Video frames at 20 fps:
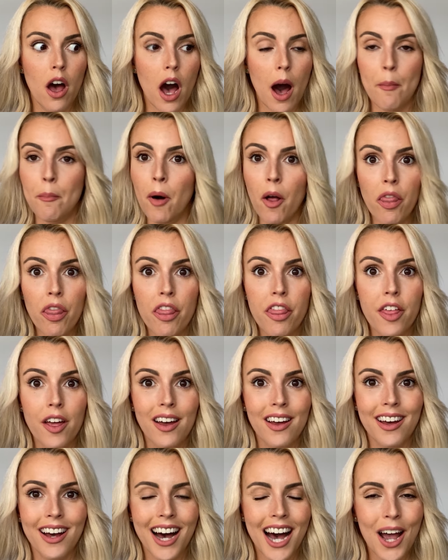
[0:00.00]
a month.
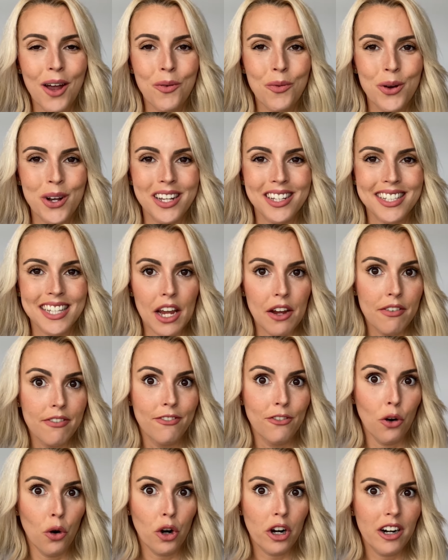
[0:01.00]
I wouldn't say
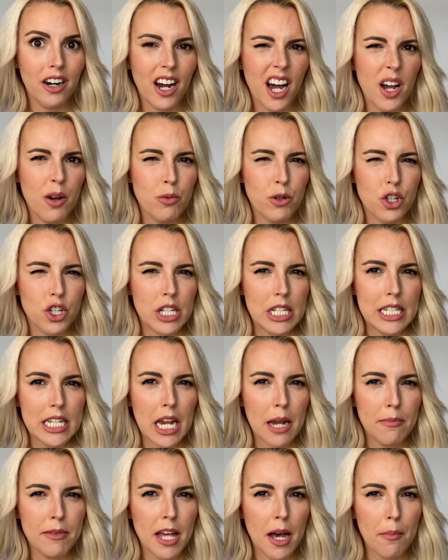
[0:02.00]
for, I would just
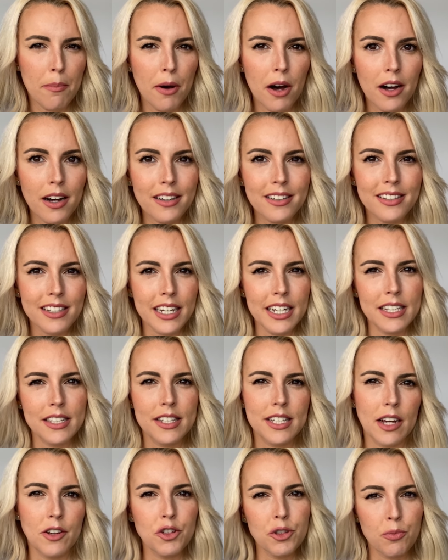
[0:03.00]
skip that part.
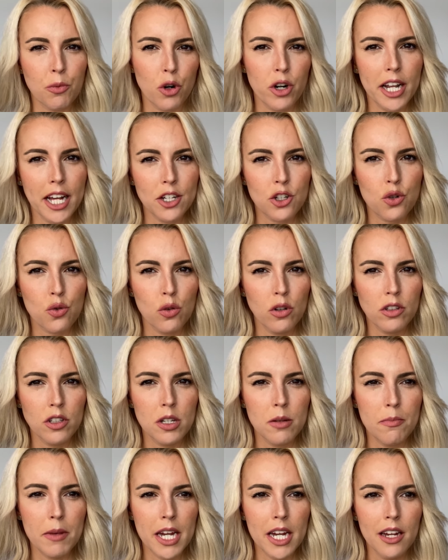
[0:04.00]
It sounds more natural
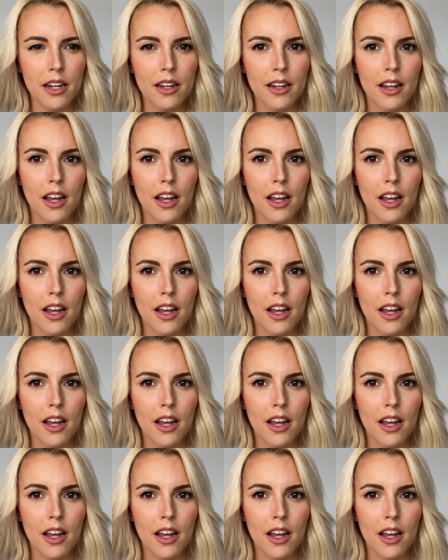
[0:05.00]
to me.